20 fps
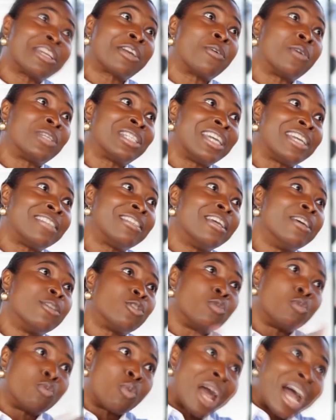recorded,
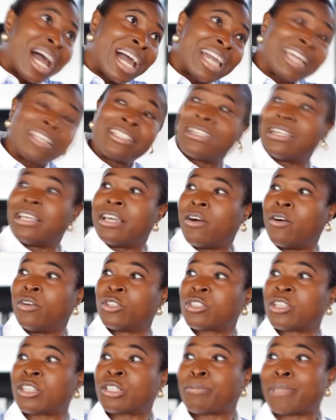to ride
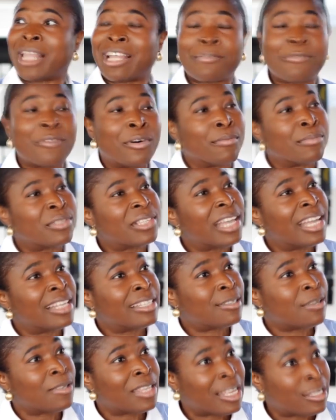on such platforms.
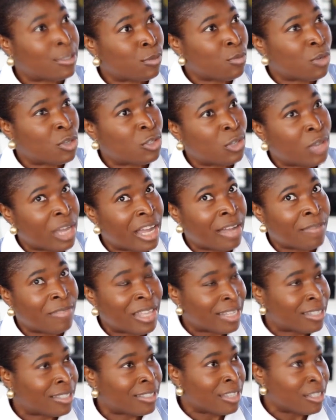And so that's what you have.
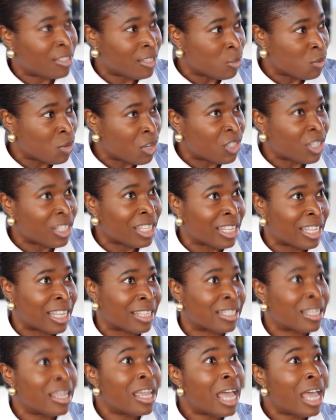That's the situation that has